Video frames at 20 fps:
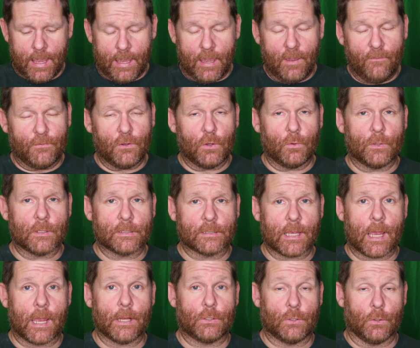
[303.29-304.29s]
If you
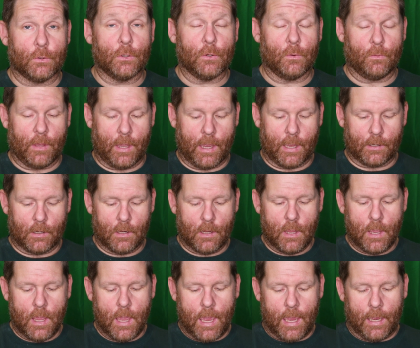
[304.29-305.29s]
decide to do that
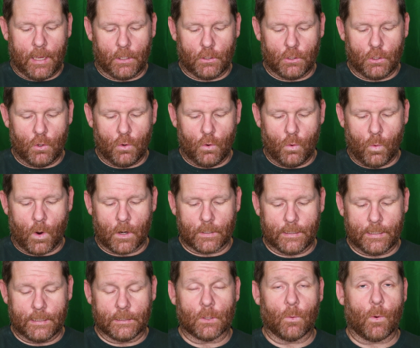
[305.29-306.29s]
and you want
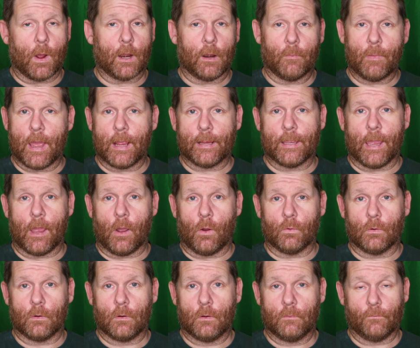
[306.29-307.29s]
to get the wire back
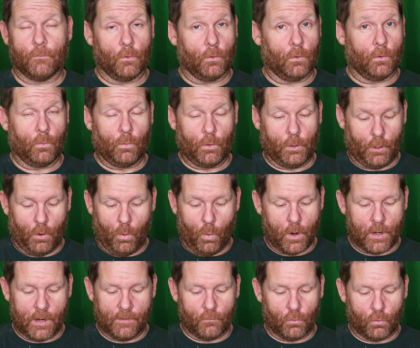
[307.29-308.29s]
out for you know
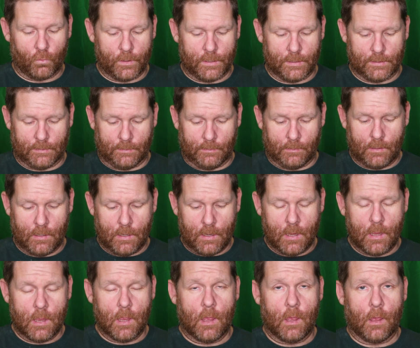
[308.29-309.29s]
whatever reason,
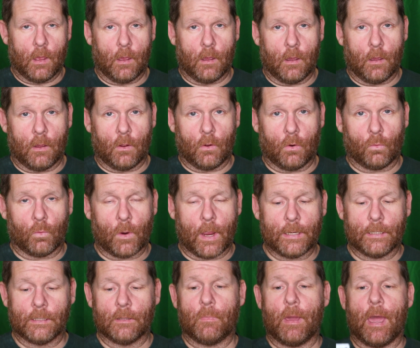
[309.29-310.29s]
uh,
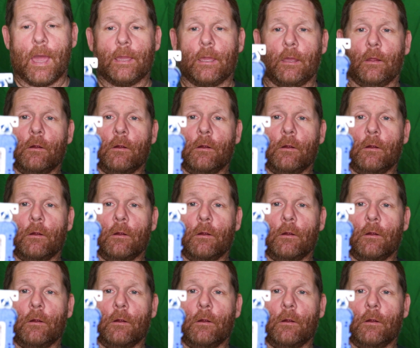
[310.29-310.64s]
right in the back